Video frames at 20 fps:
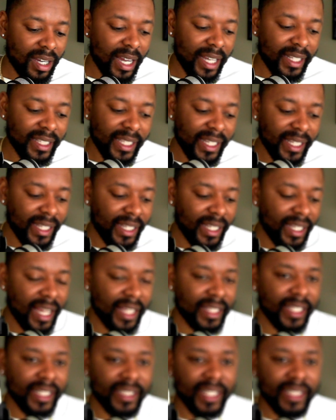think
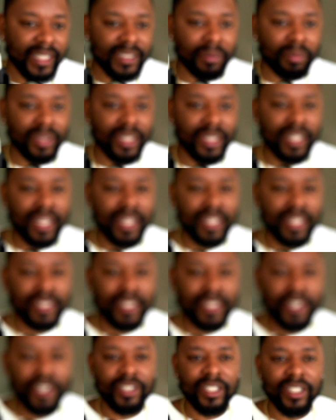that's something that
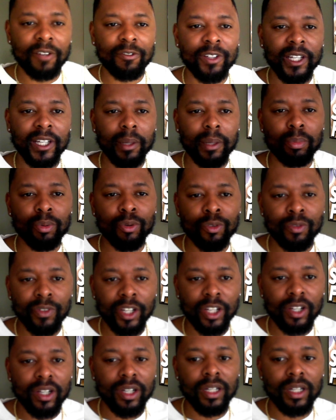they're definitely improving
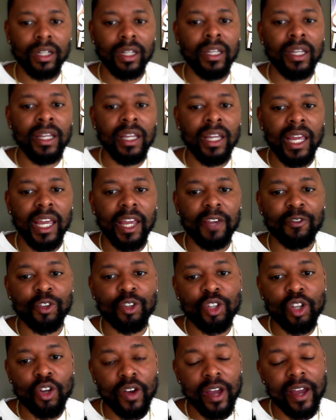on. If you
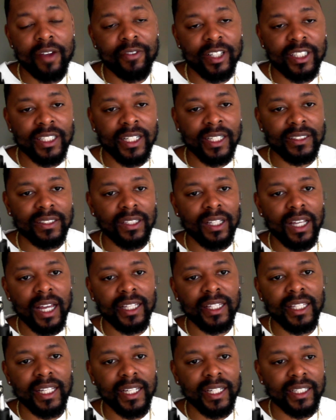don't have a Tesla, I
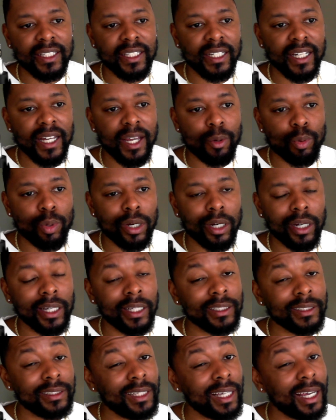think the network
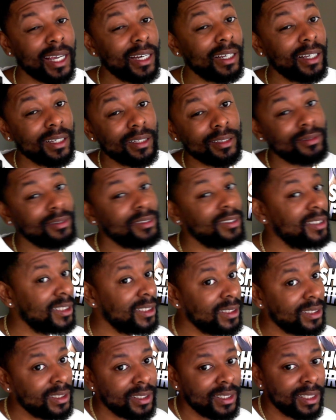is kind of
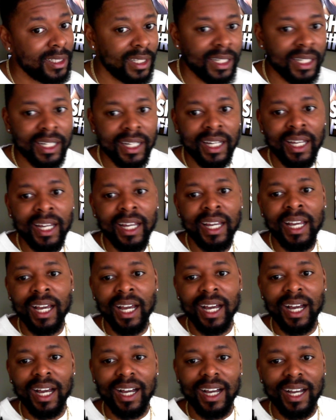
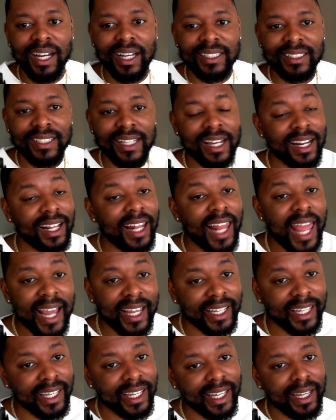
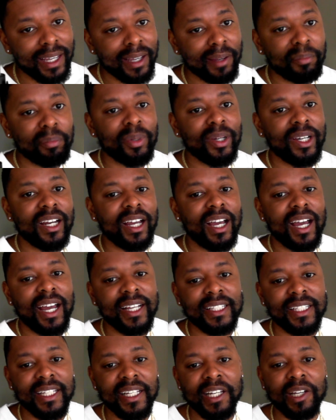lacking. But I
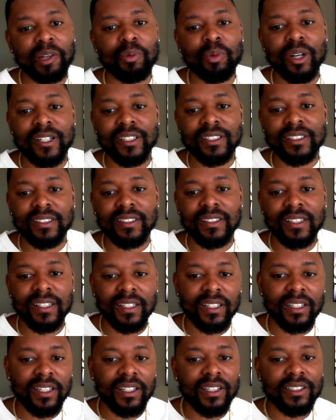think once
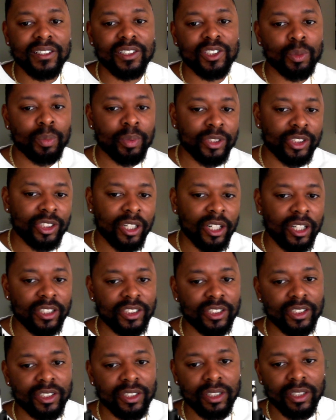the
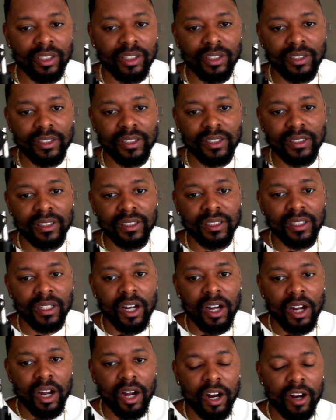superchargers
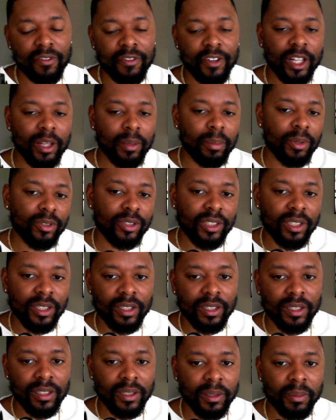are available
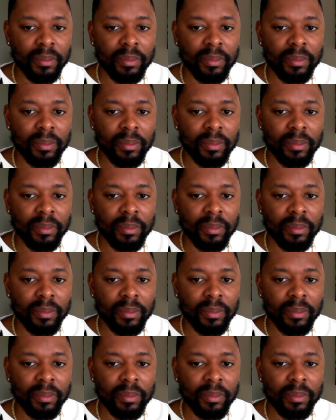to